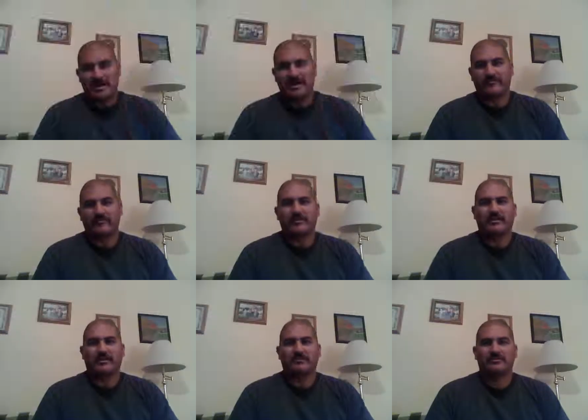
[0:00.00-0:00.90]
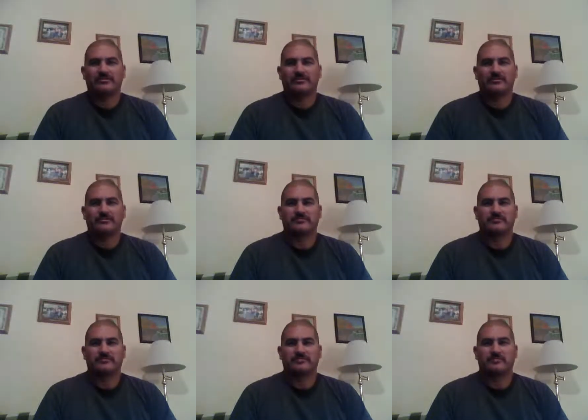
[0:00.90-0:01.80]
Hi everybody out there.
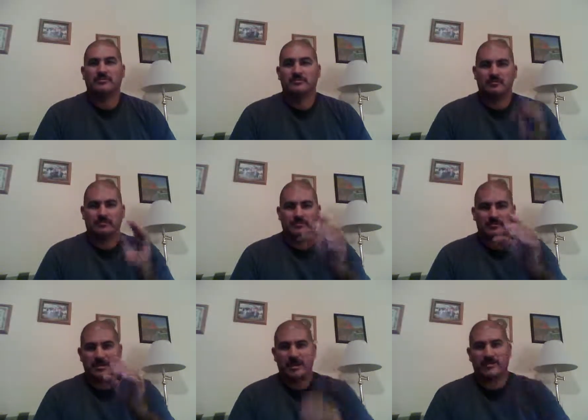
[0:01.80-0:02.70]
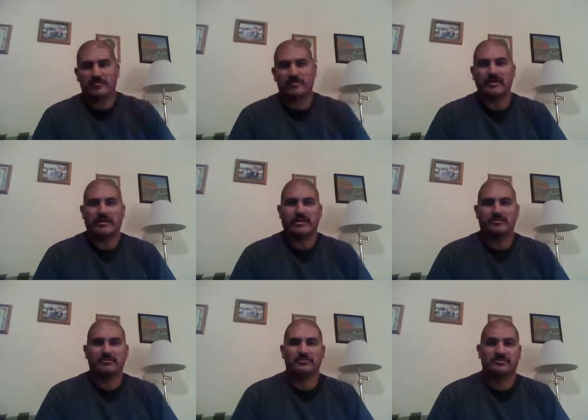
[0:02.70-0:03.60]
Hi everybody out
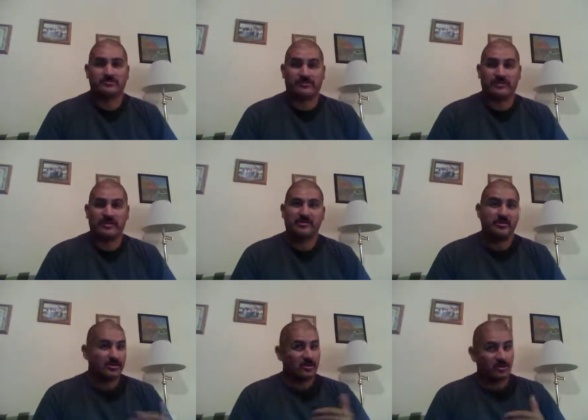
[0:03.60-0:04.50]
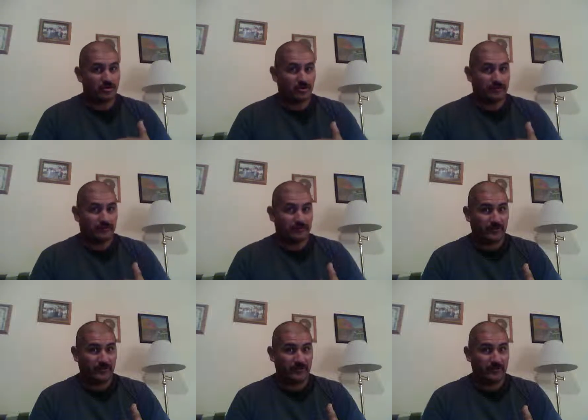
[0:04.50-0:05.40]
there. This is Freddie, or Golfer
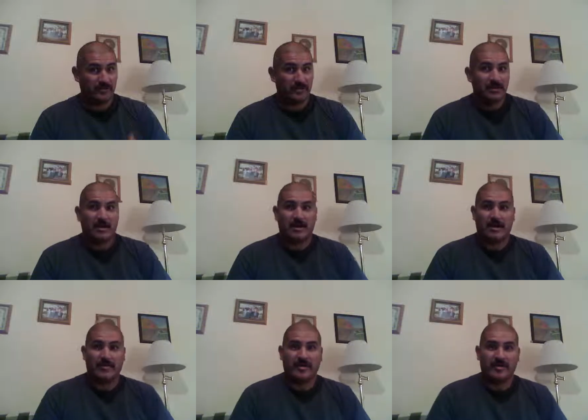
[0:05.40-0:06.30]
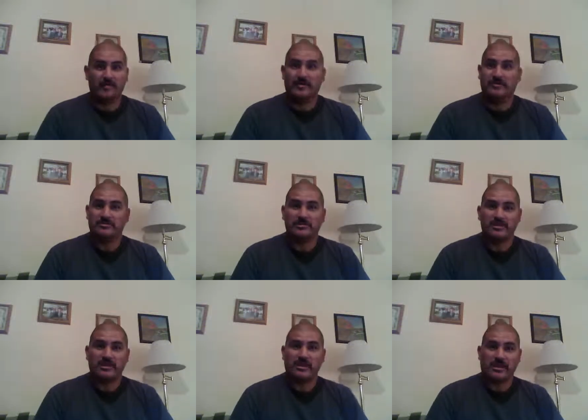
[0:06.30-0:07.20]
Fred. I'm a
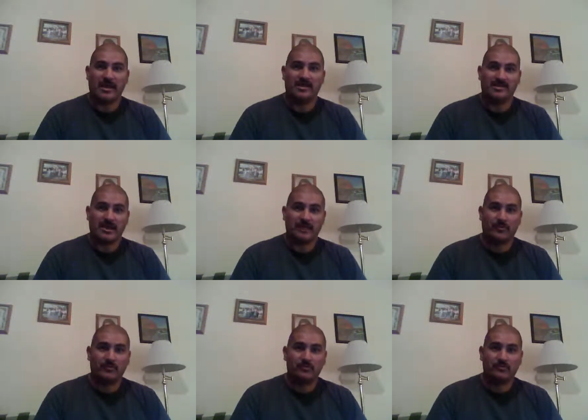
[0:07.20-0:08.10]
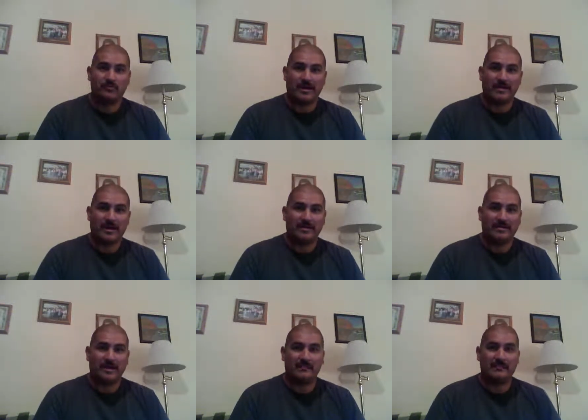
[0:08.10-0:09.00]
USGA handicap holder. My
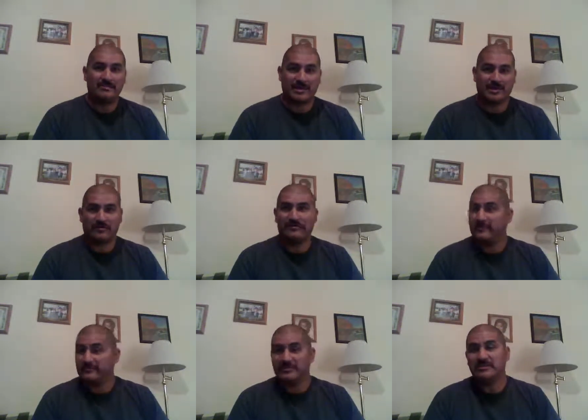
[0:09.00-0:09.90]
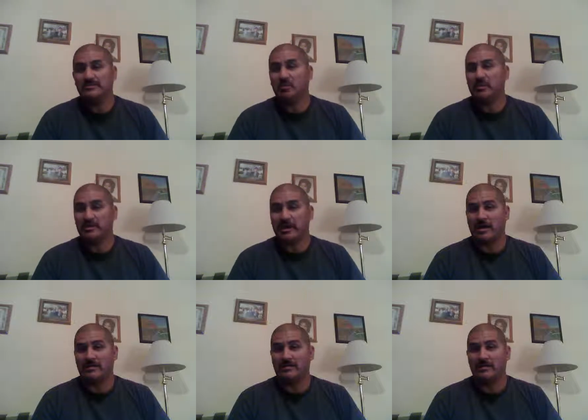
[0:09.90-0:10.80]
handicap is now
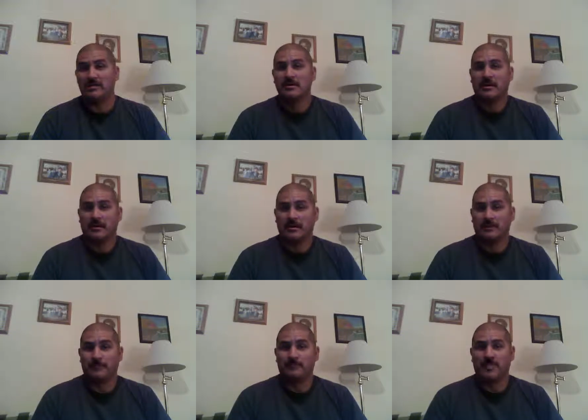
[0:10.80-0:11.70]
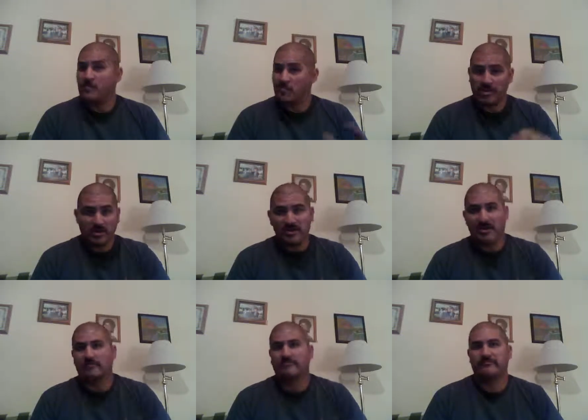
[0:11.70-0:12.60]
15.9. I'm bringing it
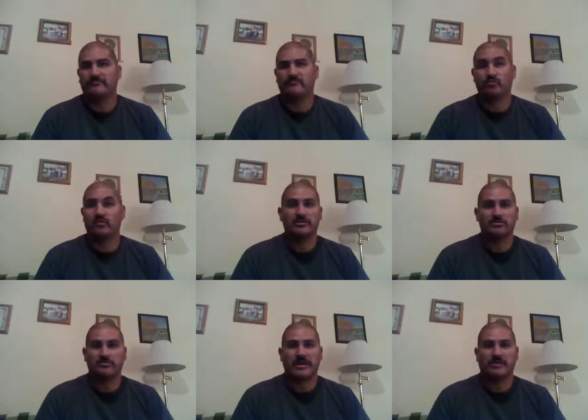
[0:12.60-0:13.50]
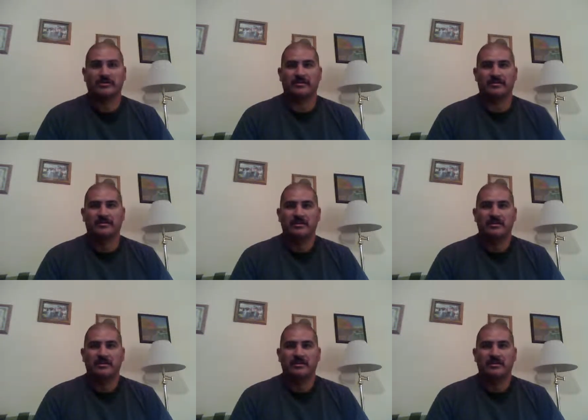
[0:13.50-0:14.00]
down really dramatically.